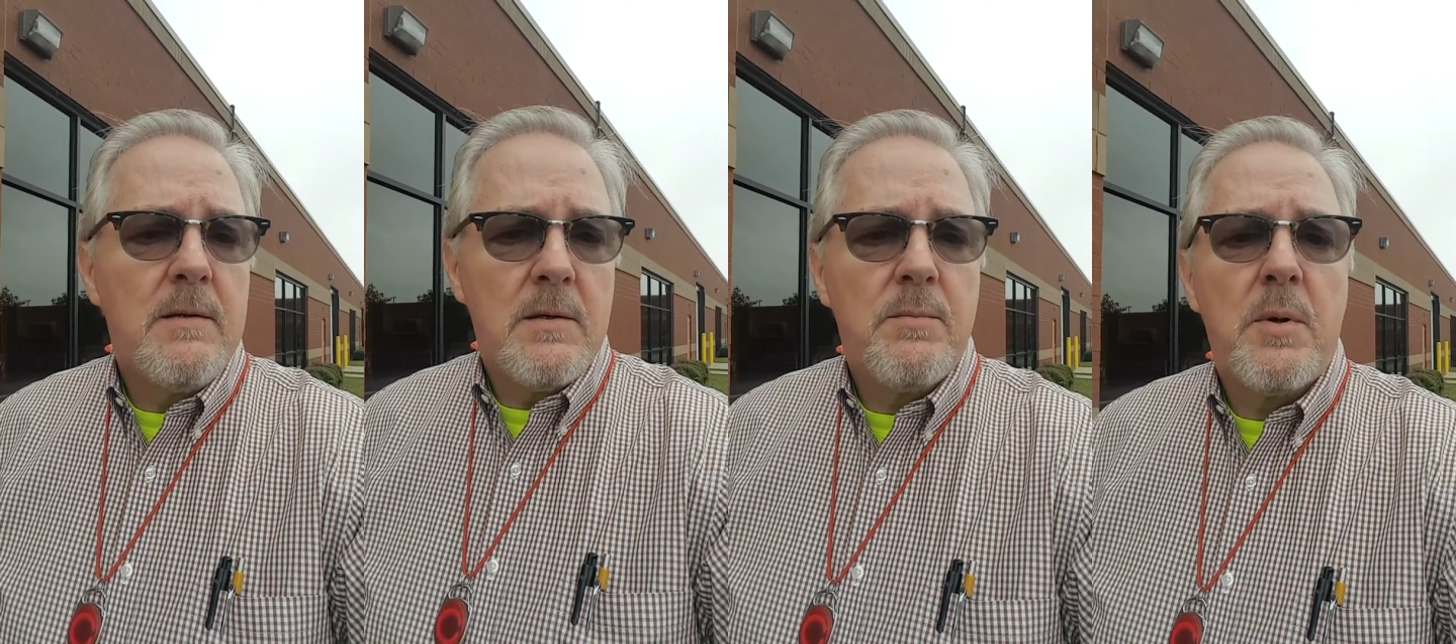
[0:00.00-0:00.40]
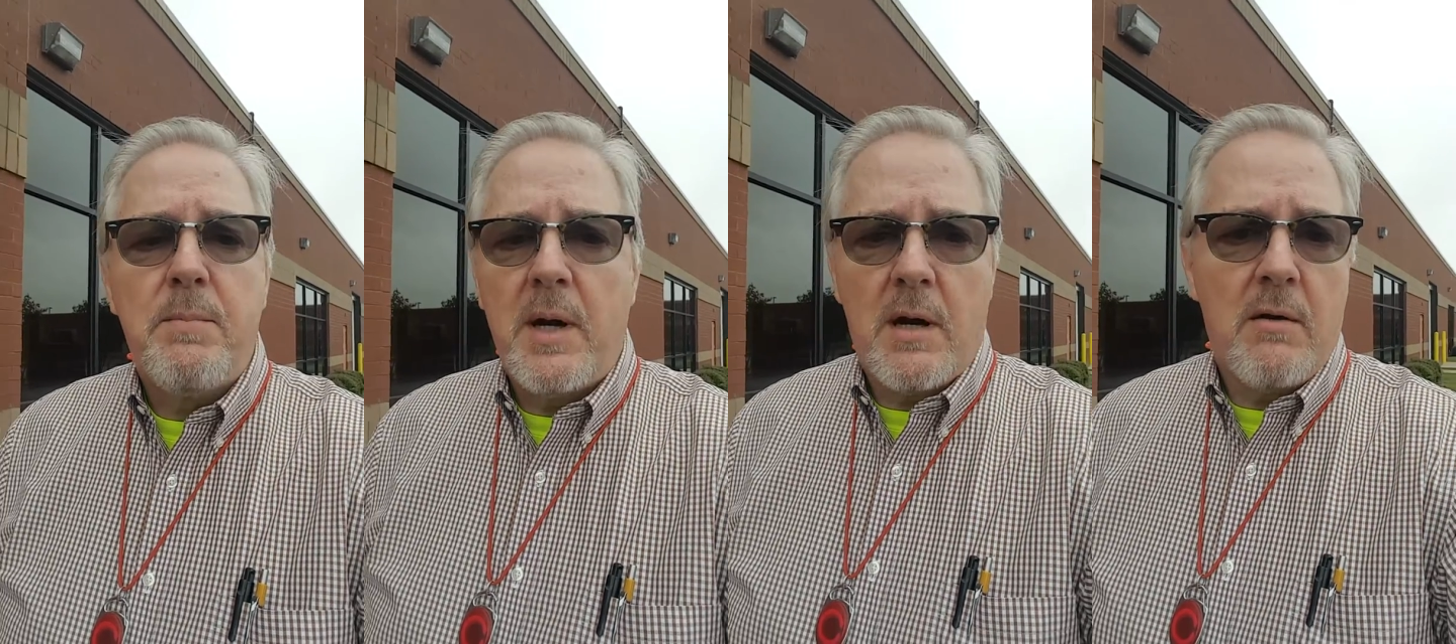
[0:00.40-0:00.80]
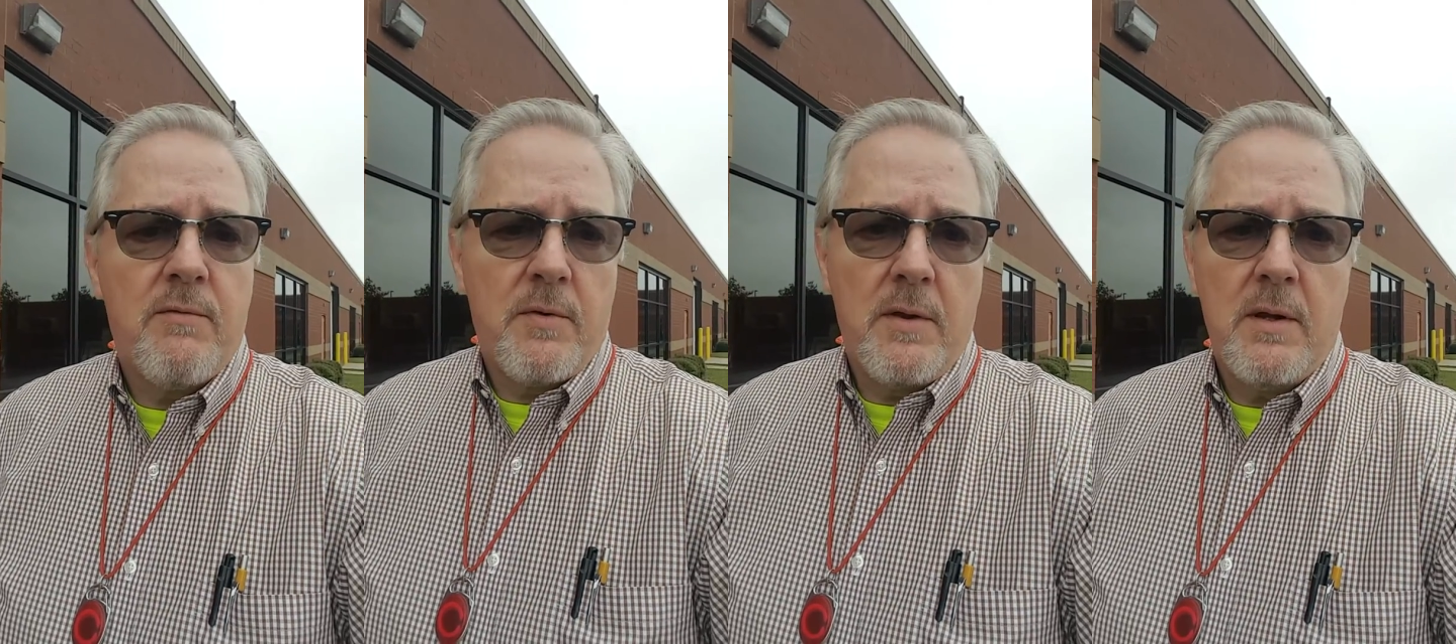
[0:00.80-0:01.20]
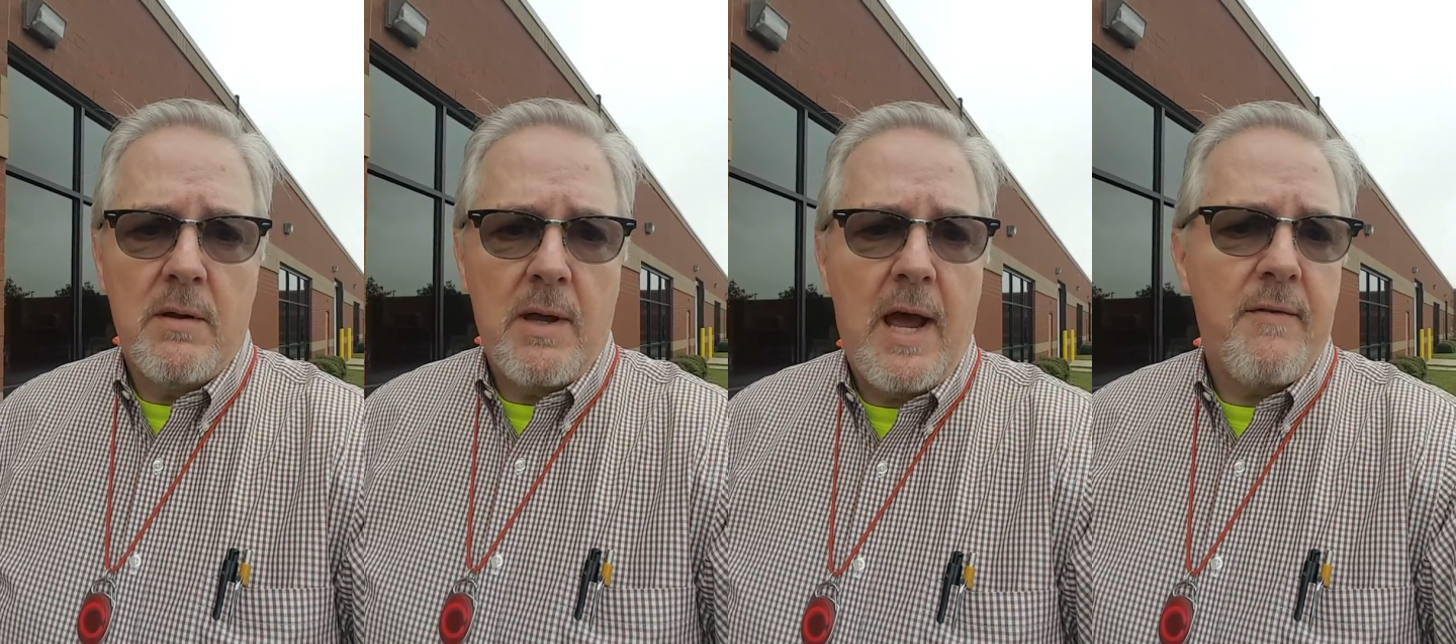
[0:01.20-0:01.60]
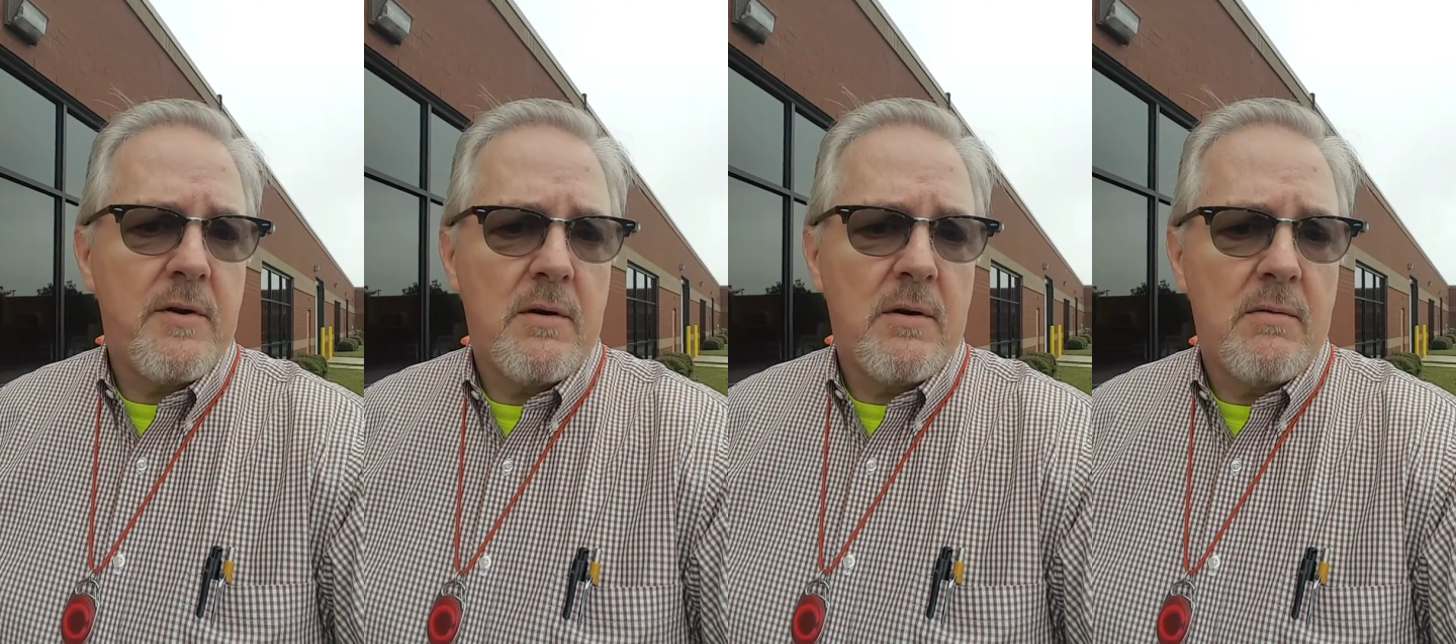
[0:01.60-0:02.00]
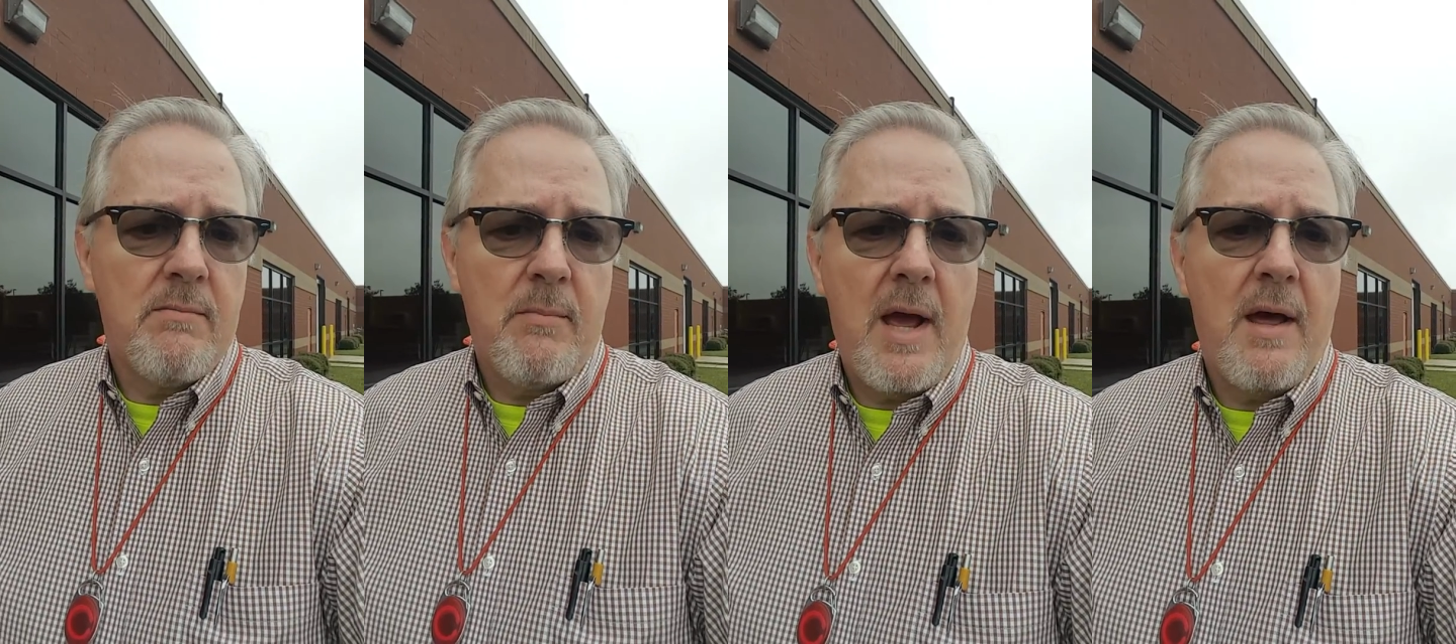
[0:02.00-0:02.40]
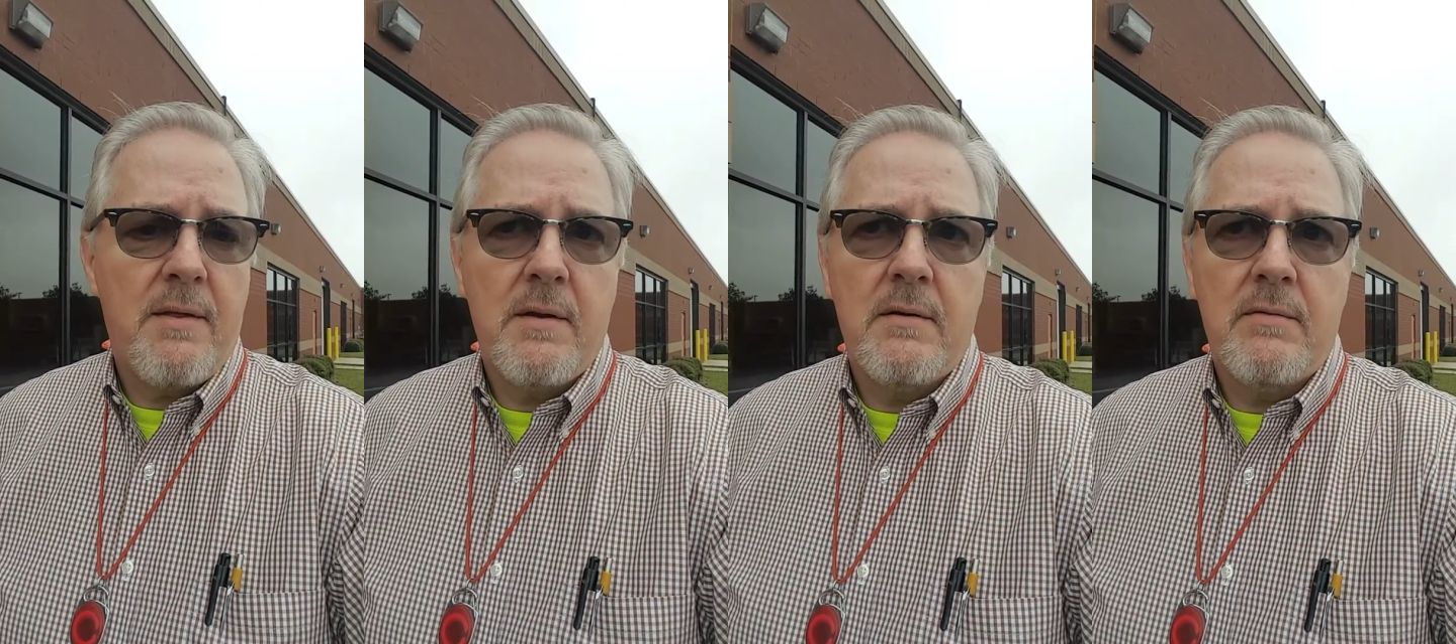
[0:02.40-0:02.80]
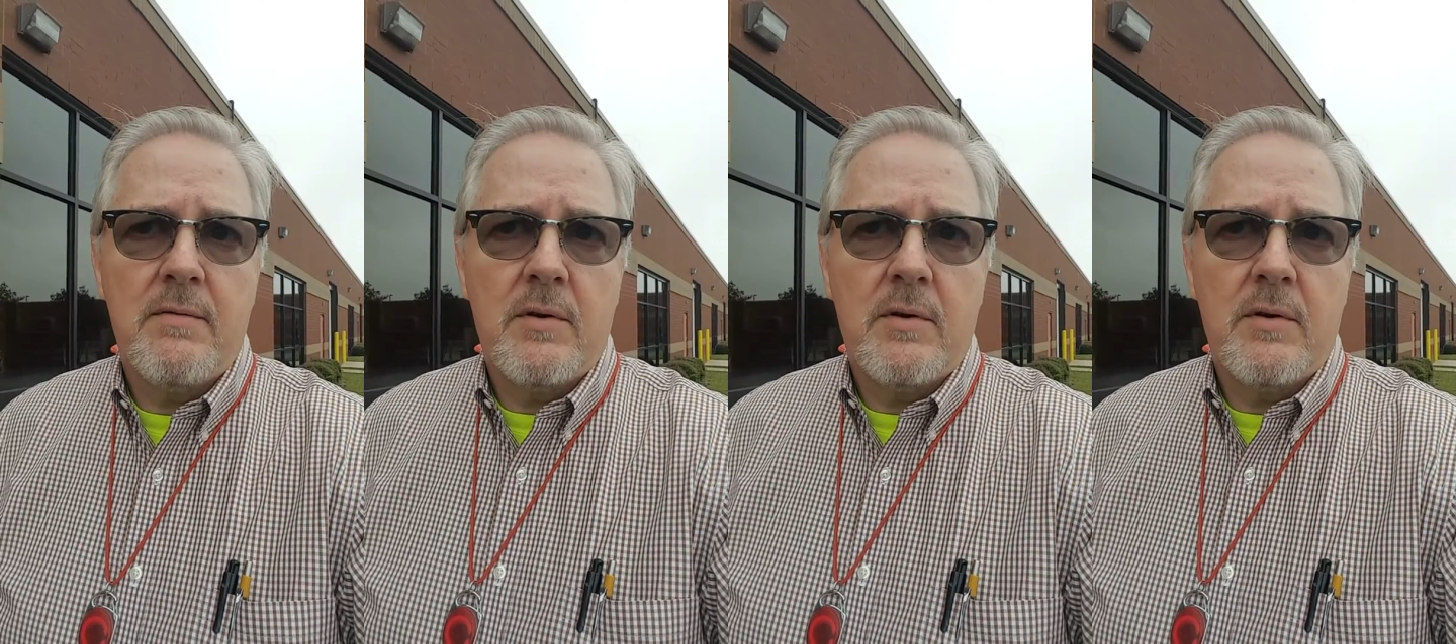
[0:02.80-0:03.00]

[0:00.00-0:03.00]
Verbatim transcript: to prepare for the aftermath of,